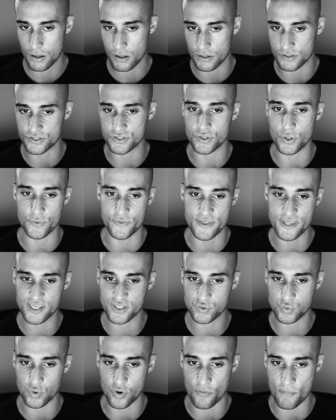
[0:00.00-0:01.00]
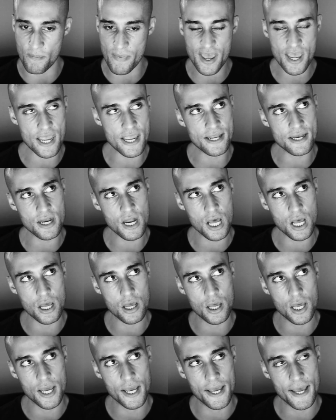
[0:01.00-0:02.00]
So this would mean
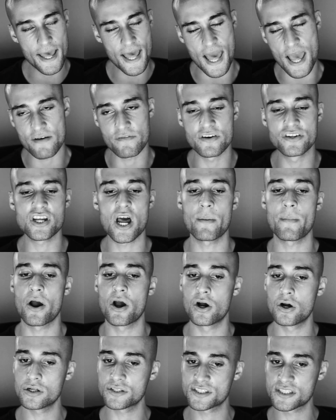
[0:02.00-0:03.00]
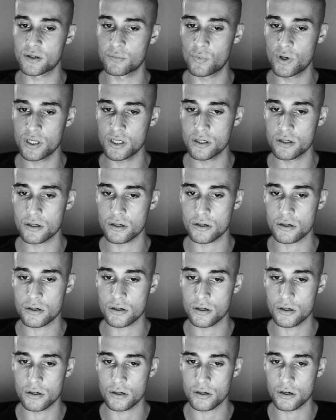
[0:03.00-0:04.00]
every time I hurt someone,
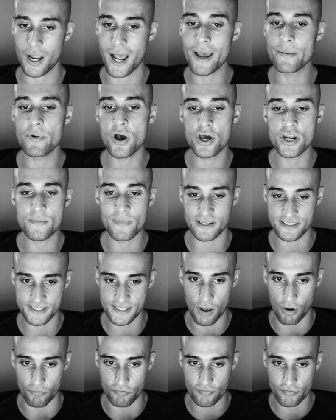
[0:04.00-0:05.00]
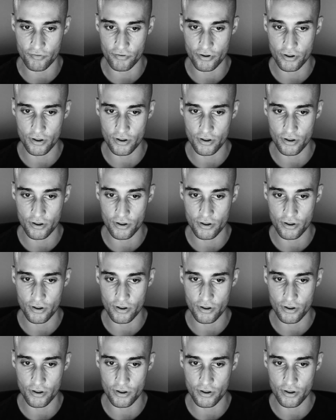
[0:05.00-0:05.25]
I'm hurting myself.